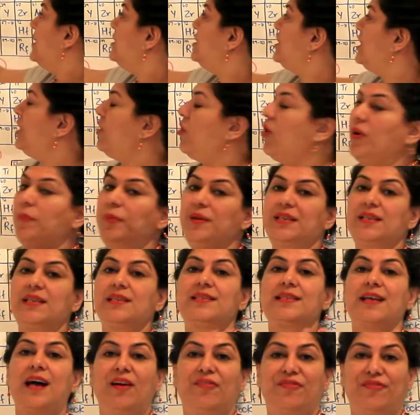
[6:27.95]
D
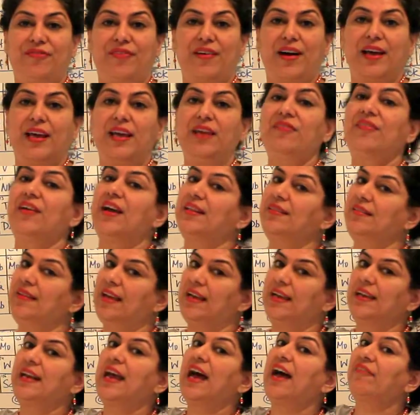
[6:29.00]
orbitals are five and
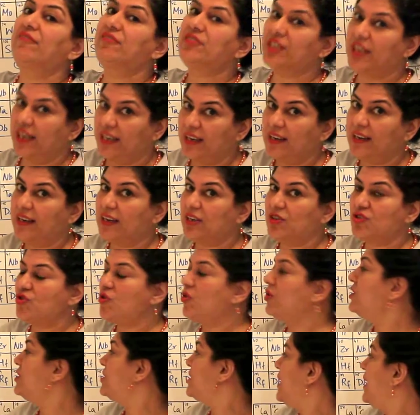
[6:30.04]
they can have 10
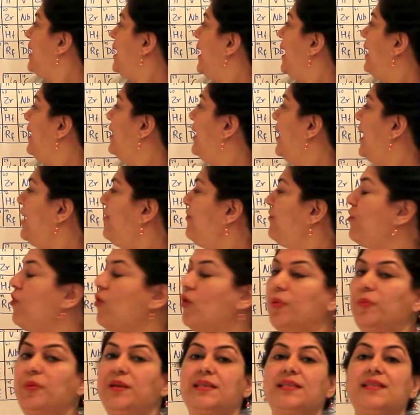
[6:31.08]
electrons, and F
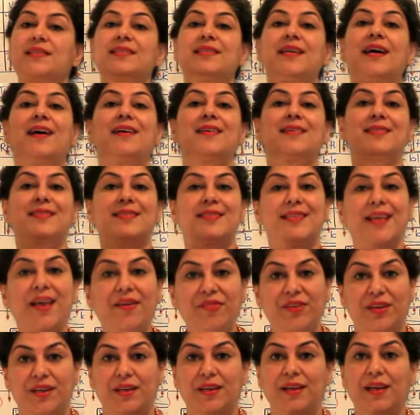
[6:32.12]
orbitals are
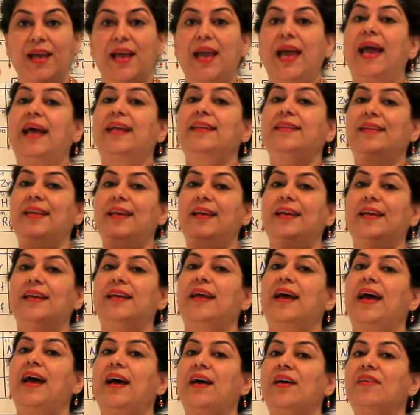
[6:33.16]
seven and they can
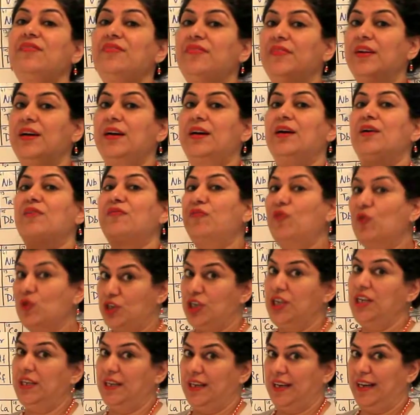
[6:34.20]
have
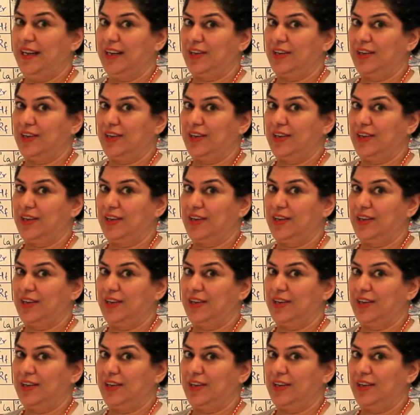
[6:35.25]
14